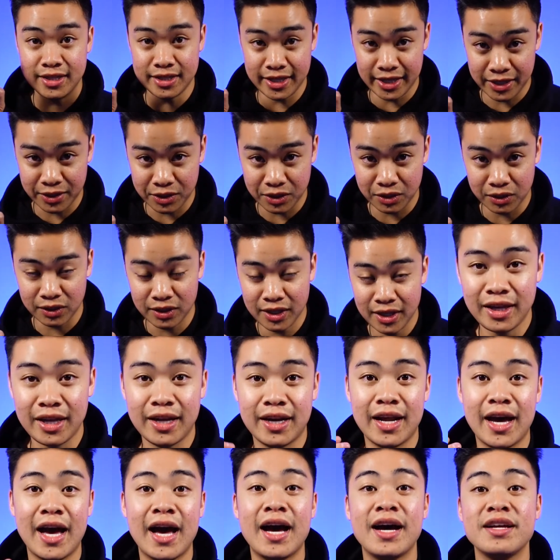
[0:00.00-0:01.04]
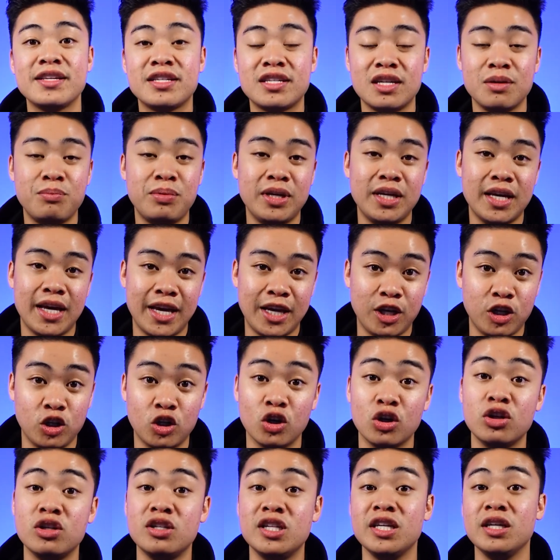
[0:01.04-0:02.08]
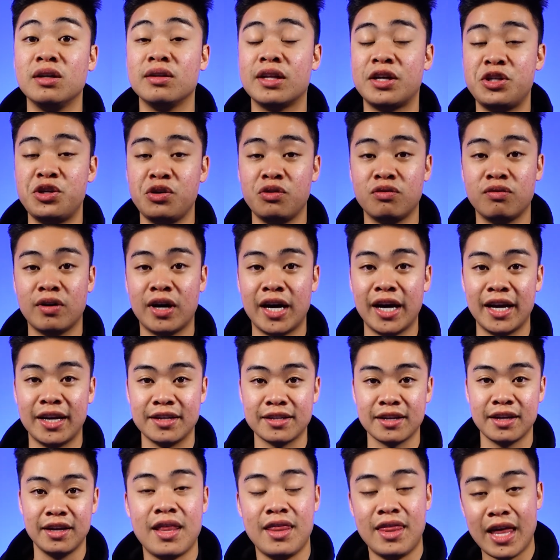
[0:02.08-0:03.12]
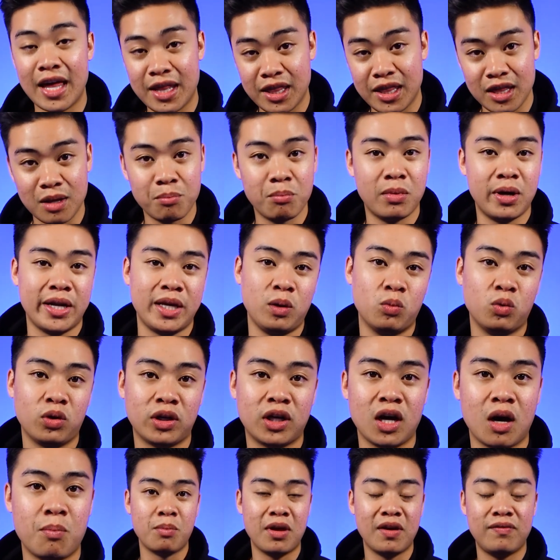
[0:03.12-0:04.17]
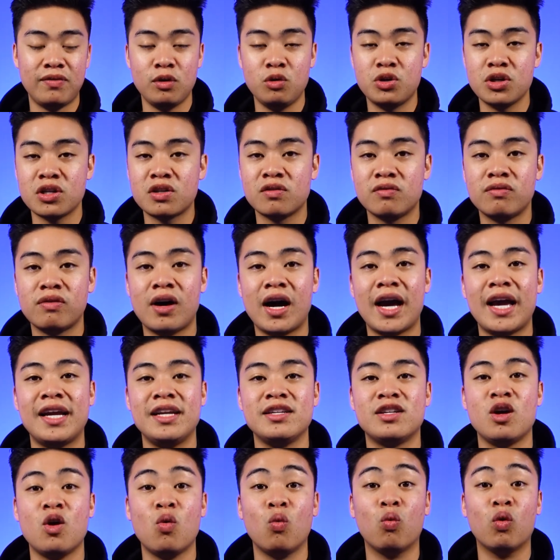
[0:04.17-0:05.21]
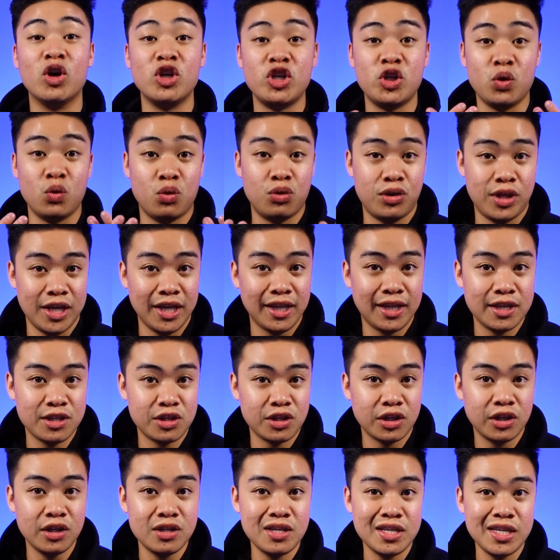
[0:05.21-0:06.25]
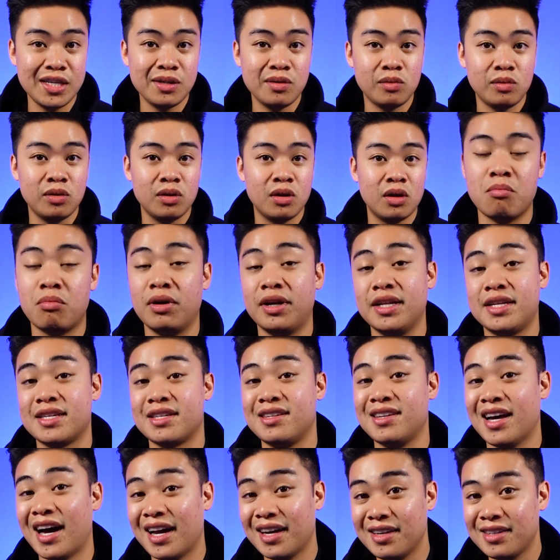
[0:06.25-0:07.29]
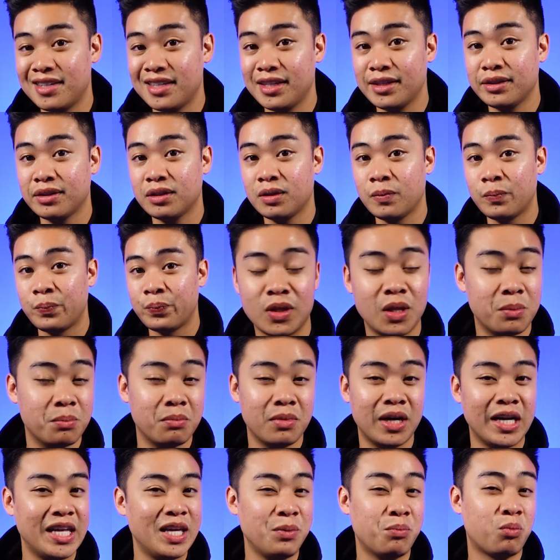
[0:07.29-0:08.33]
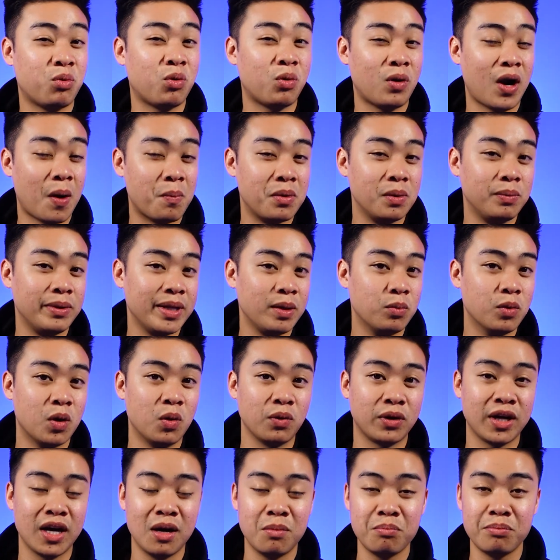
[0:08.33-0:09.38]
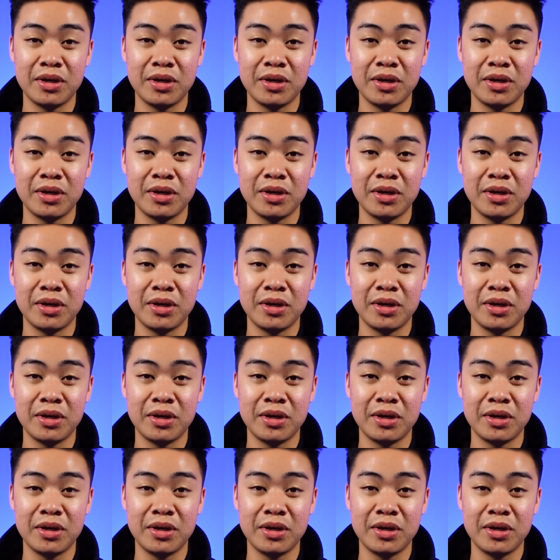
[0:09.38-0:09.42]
deal. It has to be a good deal that you find, then the money will come. If you just find what you think is a good deal, but it's not a deal, the money probably won't come